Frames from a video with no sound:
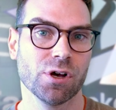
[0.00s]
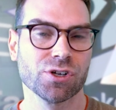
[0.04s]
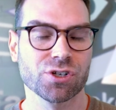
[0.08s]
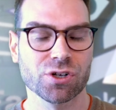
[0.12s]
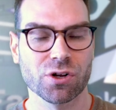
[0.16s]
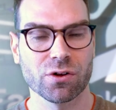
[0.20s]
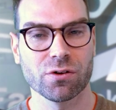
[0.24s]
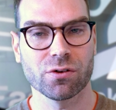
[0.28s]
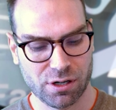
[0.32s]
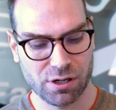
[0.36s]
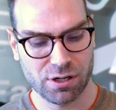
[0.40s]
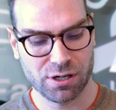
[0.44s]

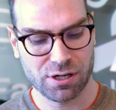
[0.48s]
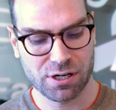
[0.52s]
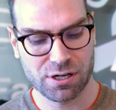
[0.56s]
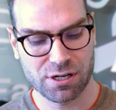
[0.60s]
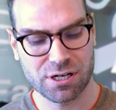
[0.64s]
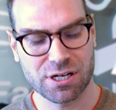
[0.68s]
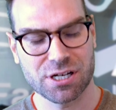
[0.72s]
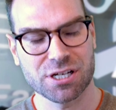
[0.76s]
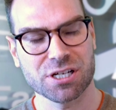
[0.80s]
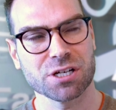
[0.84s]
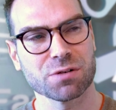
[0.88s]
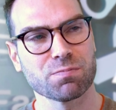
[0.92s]
So
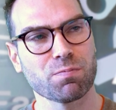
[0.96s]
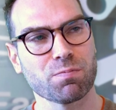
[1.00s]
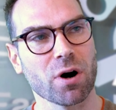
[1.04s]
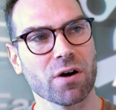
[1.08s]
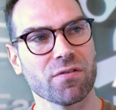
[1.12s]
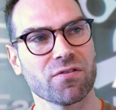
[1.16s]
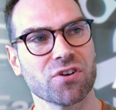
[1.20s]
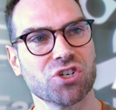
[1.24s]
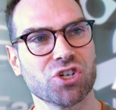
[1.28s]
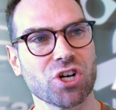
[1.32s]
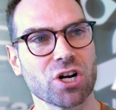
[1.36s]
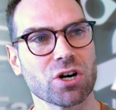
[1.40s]
this is part of
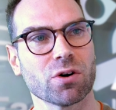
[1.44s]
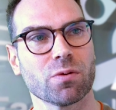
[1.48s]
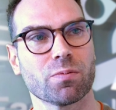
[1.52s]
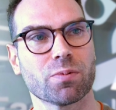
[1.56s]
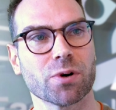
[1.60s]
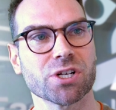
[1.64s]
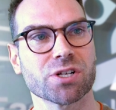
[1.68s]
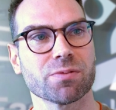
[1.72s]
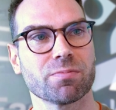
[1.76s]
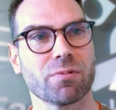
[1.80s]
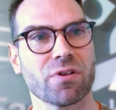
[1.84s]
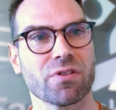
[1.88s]
a general
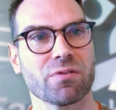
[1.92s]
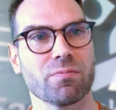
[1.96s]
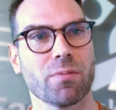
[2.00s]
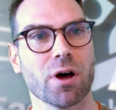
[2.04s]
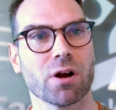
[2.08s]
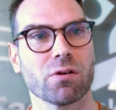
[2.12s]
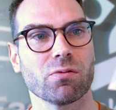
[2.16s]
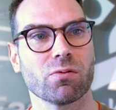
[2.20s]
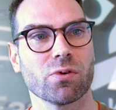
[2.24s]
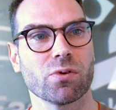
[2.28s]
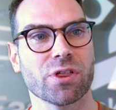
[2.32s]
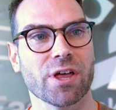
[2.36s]
principle of the
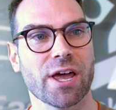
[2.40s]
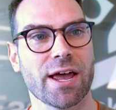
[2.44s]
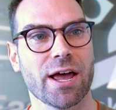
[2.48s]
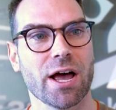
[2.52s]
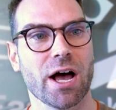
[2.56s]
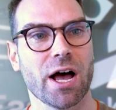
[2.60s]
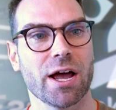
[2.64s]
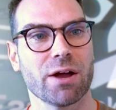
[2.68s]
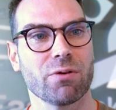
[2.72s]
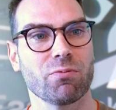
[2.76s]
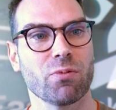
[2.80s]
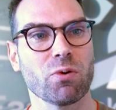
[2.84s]
model with
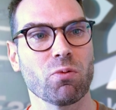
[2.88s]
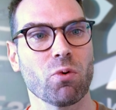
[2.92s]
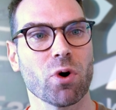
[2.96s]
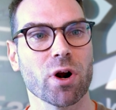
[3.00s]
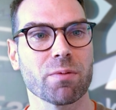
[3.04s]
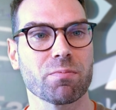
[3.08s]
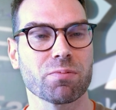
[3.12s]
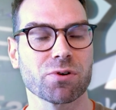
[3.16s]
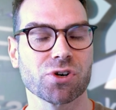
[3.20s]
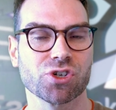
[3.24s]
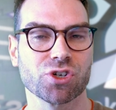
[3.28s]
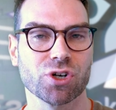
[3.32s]
AI. We want
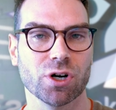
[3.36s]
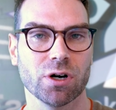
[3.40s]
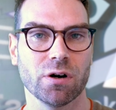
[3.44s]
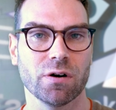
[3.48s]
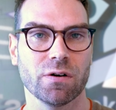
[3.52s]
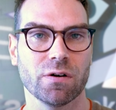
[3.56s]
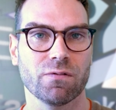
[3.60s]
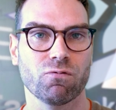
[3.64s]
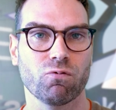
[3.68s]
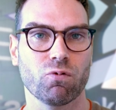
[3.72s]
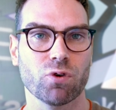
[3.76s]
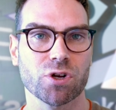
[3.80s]
to
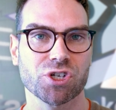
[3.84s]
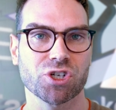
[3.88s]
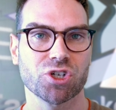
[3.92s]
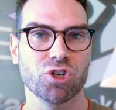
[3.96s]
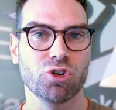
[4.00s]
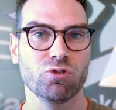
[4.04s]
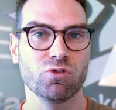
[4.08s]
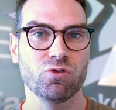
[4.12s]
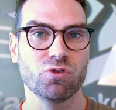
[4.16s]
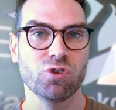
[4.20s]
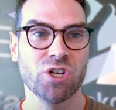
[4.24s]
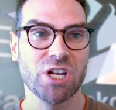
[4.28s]
preserve what's
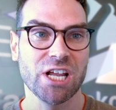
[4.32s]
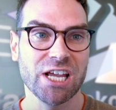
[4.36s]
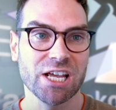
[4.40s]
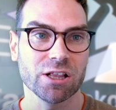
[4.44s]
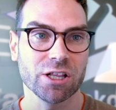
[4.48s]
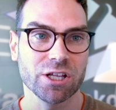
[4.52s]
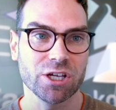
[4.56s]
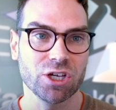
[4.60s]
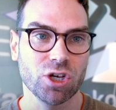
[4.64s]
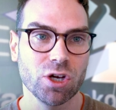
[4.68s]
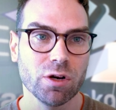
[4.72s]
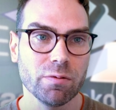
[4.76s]

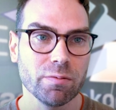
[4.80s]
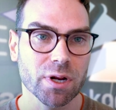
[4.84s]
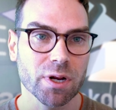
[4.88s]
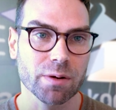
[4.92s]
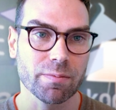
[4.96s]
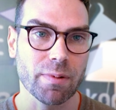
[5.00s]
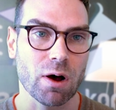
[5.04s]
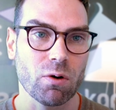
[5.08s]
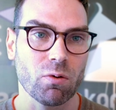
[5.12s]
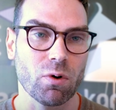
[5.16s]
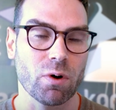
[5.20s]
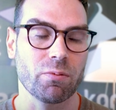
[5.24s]
uniquely human
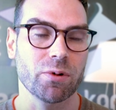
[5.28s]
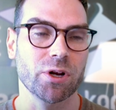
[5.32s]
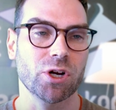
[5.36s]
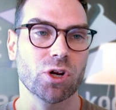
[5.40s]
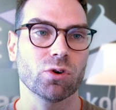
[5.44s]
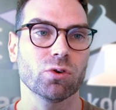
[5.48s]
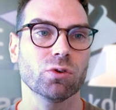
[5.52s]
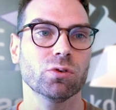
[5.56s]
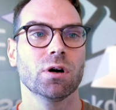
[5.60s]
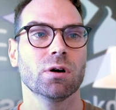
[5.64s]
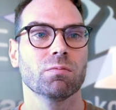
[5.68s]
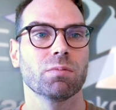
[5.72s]
about what we
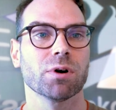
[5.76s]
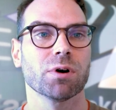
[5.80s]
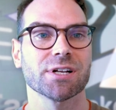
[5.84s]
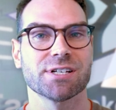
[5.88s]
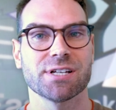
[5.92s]
do, but